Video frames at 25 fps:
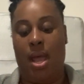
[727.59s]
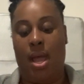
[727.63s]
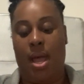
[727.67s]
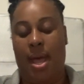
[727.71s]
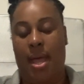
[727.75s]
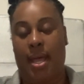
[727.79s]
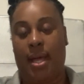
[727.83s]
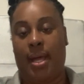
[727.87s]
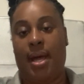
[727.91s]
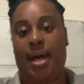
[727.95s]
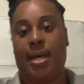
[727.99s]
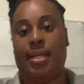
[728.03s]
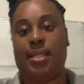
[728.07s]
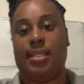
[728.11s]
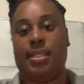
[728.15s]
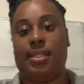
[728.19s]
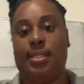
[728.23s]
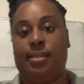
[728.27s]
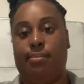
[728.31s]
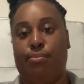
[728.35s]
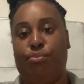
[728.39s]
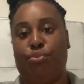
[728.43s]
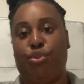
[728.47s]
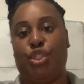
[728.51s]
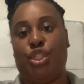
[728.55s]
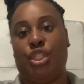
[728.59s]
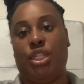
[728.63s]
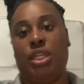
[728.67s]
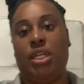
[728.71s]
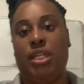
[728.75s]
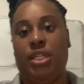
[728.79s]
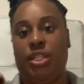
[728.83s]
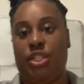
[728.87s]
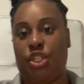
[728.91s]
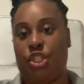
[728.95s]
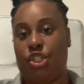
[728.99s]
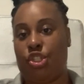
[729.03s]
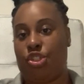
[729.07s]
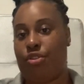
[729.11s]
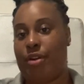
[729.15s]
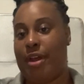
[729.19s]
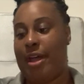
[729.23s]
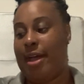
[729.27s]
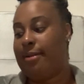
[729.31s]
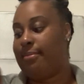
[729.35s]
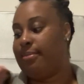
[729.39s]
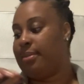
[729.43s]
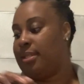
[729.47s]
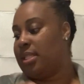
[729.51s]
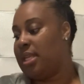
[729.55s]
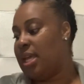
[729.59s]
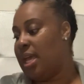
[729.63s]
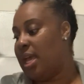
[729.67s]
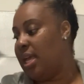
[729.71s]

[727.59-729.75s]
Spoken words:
I got some chin straps,